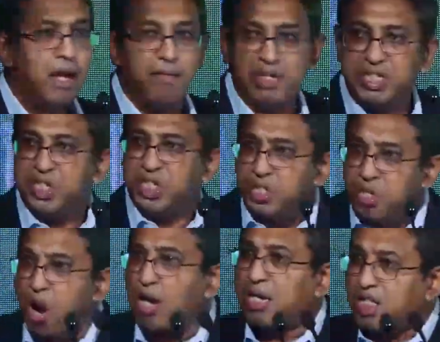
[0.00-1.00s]
which is
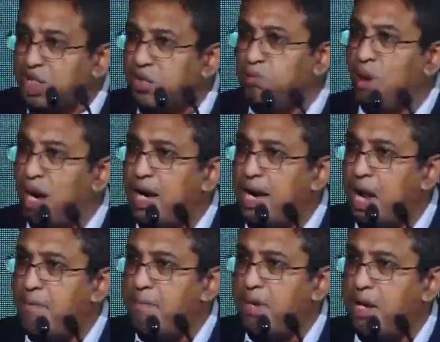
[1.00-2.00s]
not a small
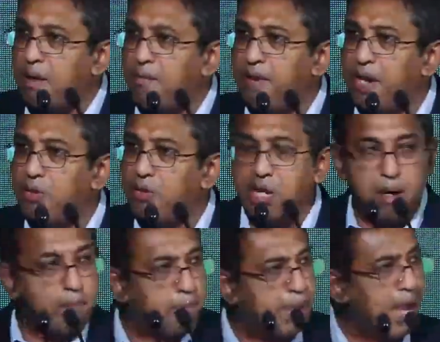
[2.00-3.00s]
number when you
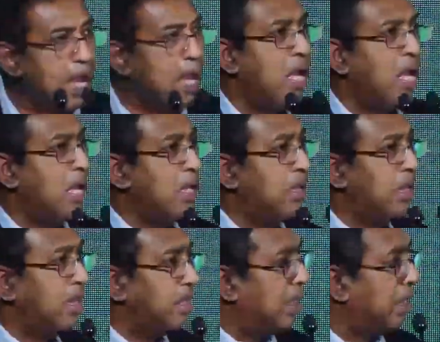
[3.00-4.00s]
compare
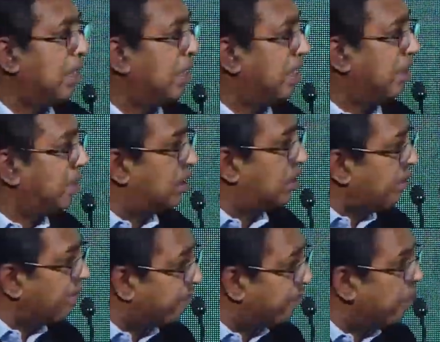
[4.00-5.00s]
the just a
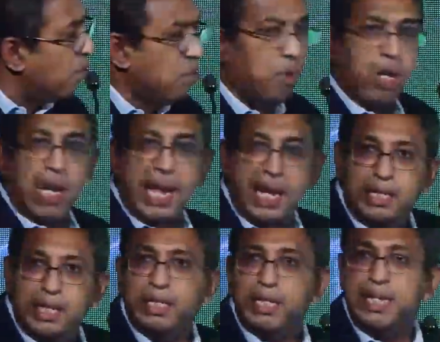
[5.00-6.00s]
few
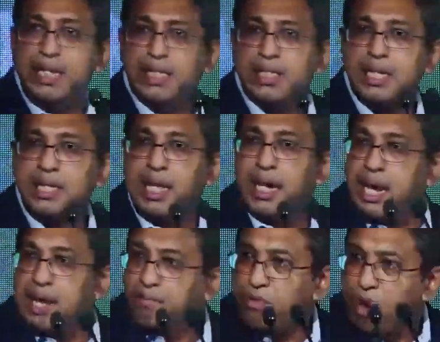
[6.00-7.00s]
entities that
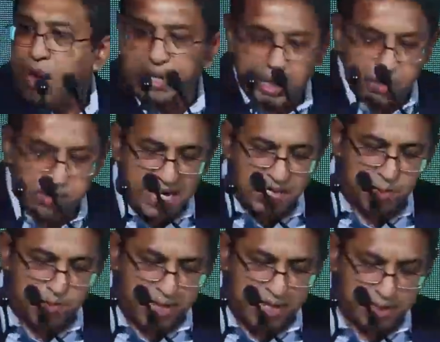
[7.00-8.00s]
have gone into that
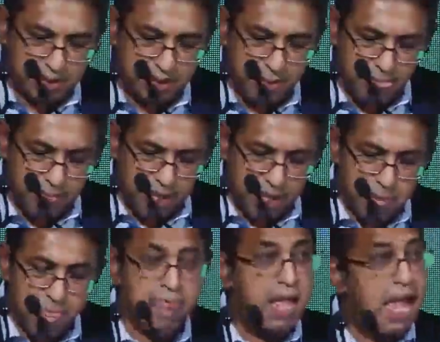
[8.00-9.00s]
space, right?
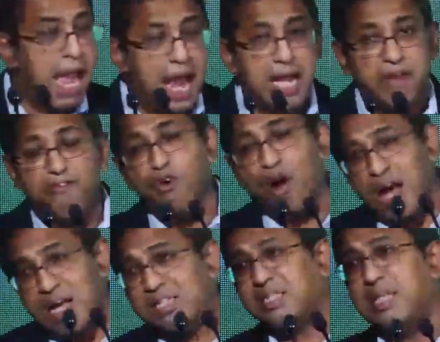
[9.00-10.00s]
And if you
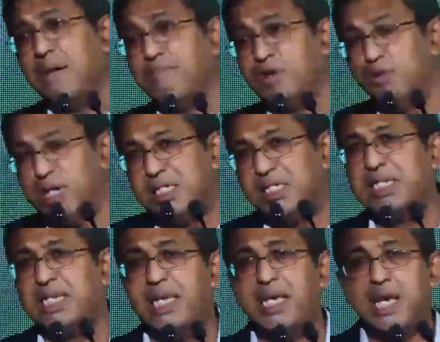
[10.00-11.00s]
ask them, you will
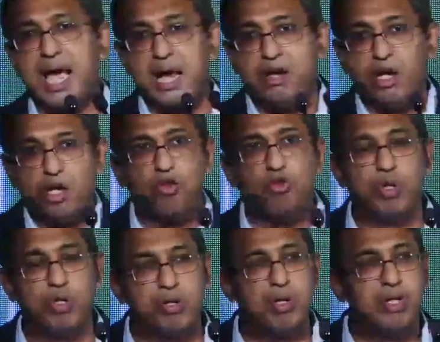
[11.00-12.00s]
see,
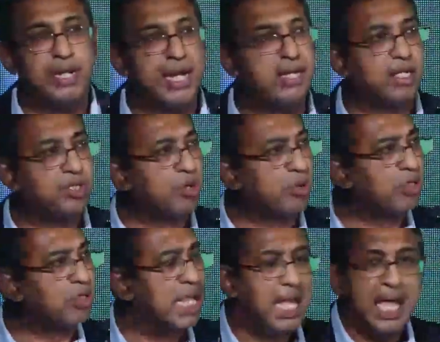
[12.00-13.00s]
and data shows